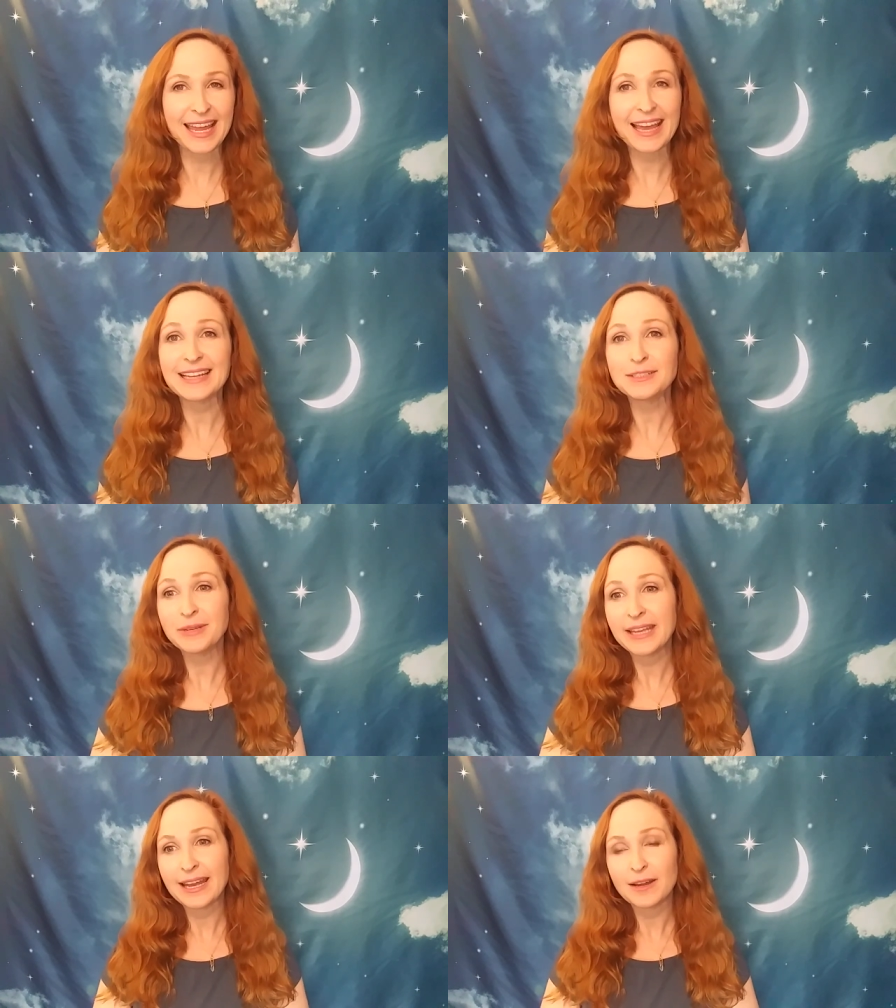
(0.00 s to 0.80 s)
and
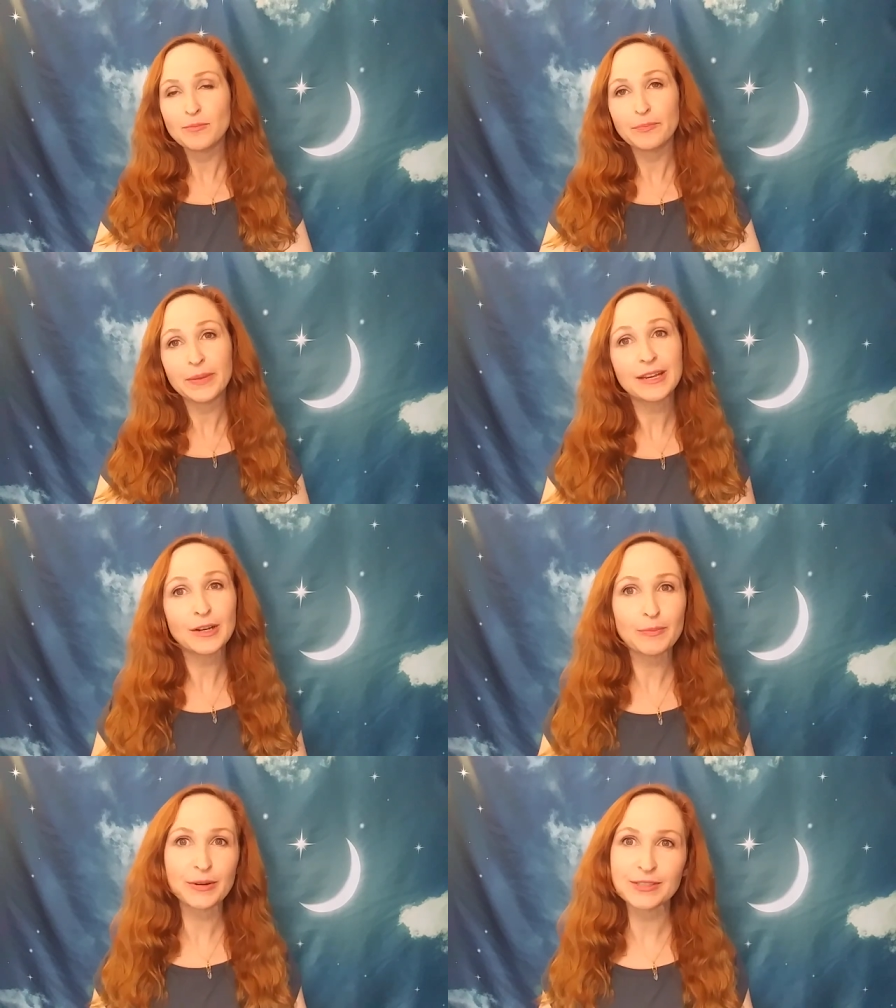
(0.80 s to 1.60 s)
we get a
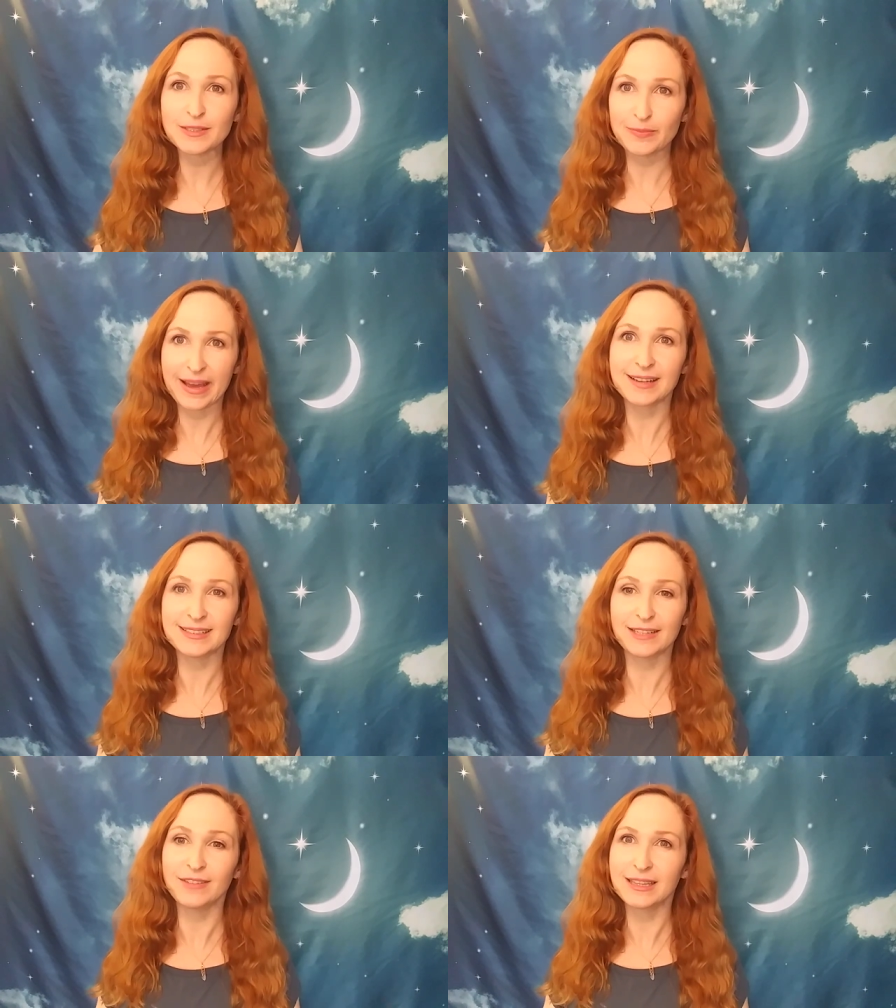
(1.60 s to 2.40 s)
bigger
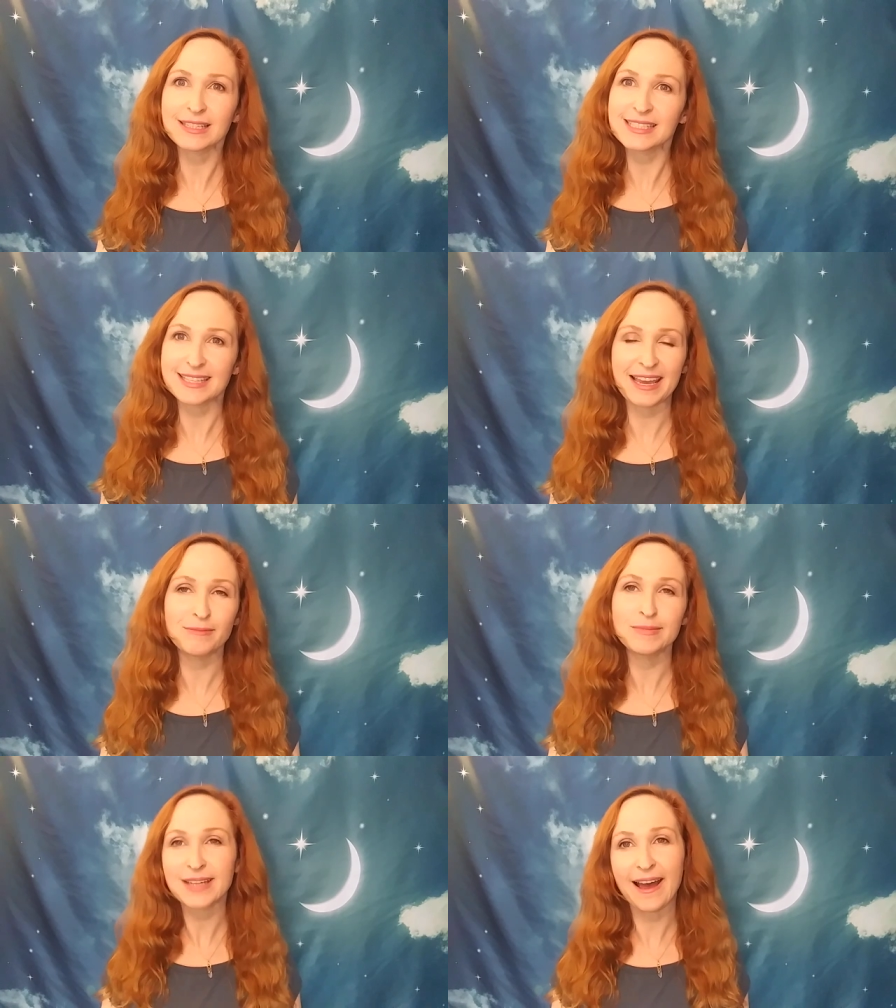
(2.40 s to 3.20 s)
perspective at the
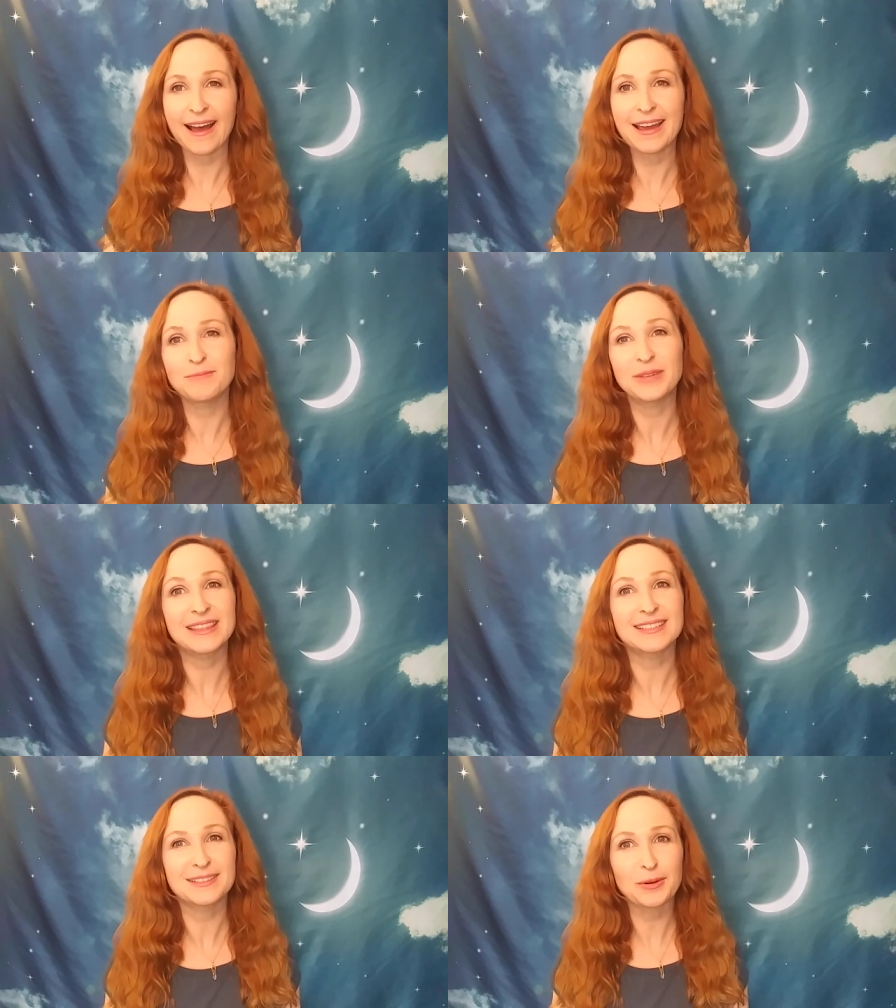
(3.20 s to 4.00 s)
same time
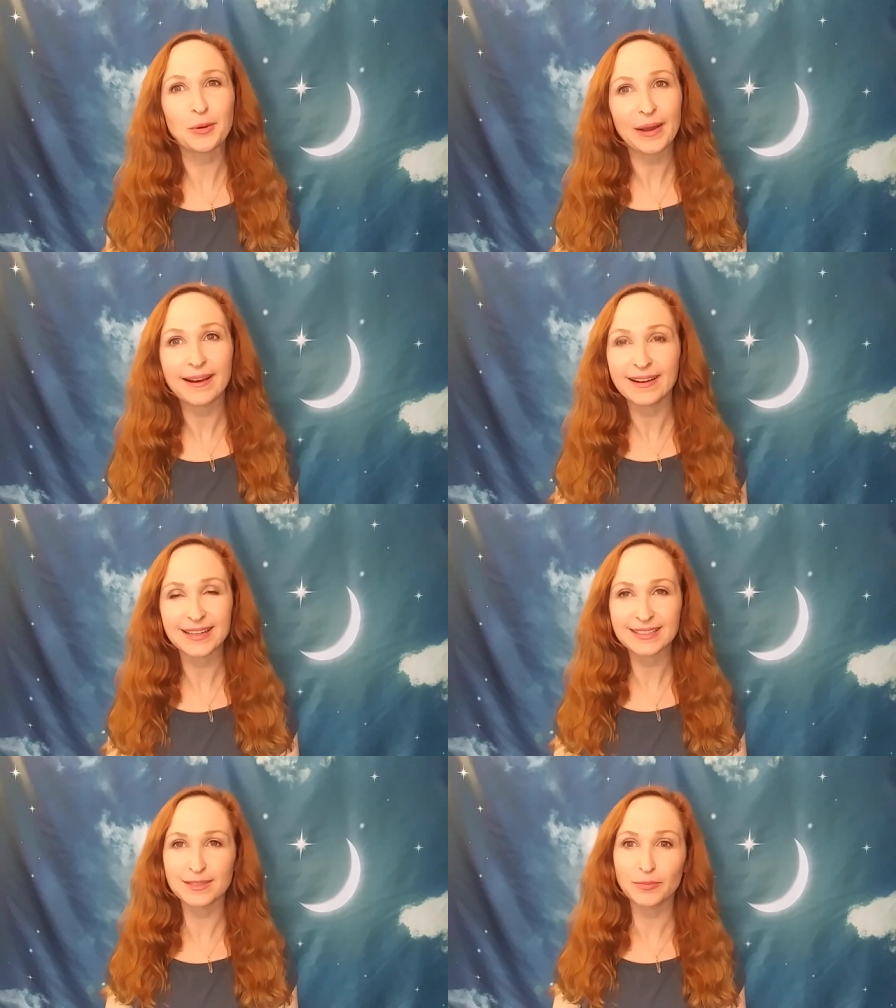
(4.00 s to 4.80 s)
with this
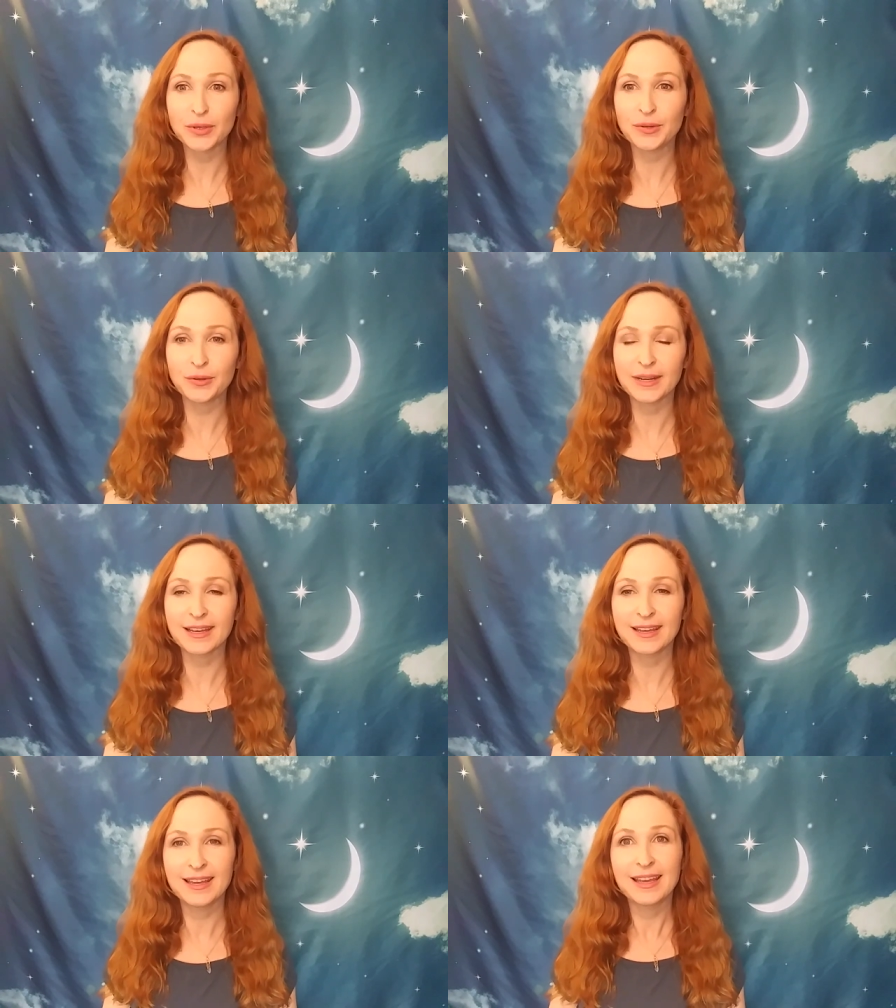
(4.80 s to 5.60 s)
Aquarius moon,